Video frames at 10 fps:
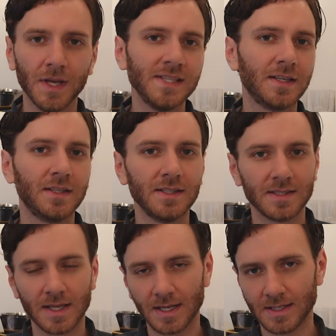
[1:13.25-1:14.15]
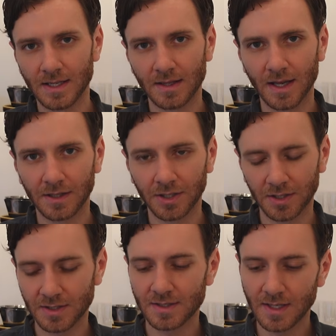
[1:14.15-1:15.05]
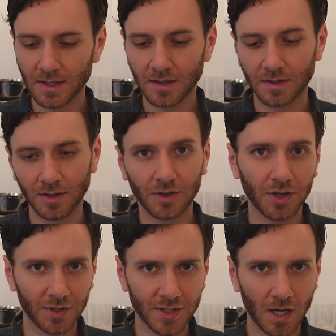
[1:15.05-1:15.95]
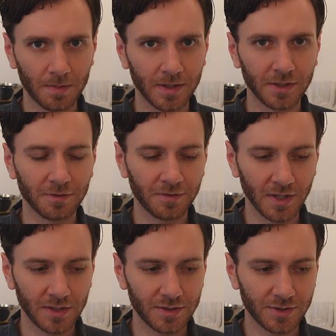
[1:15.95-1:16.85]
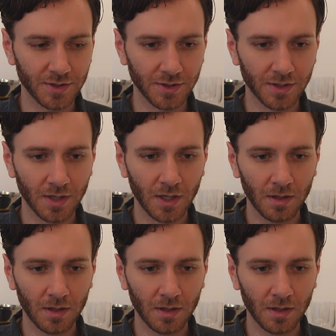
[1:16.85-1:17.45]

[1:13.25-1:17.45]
Basically, it's the idea that your sink, your cooktop, and your fridge should